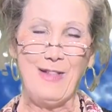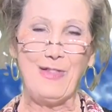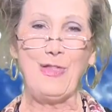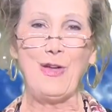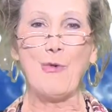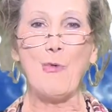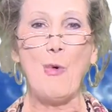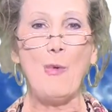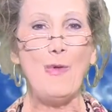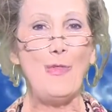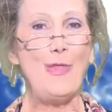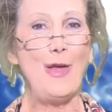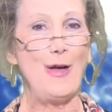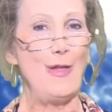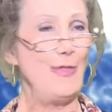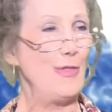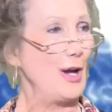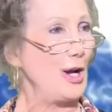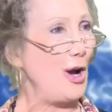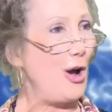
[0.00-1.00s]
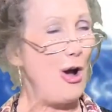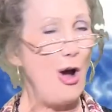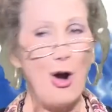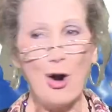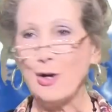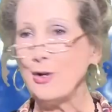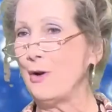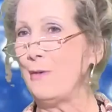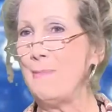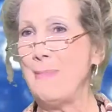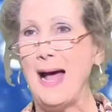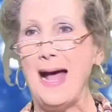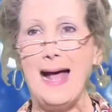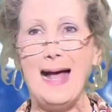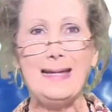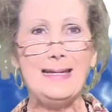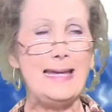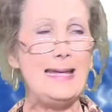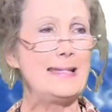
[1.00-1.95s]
The carnal mind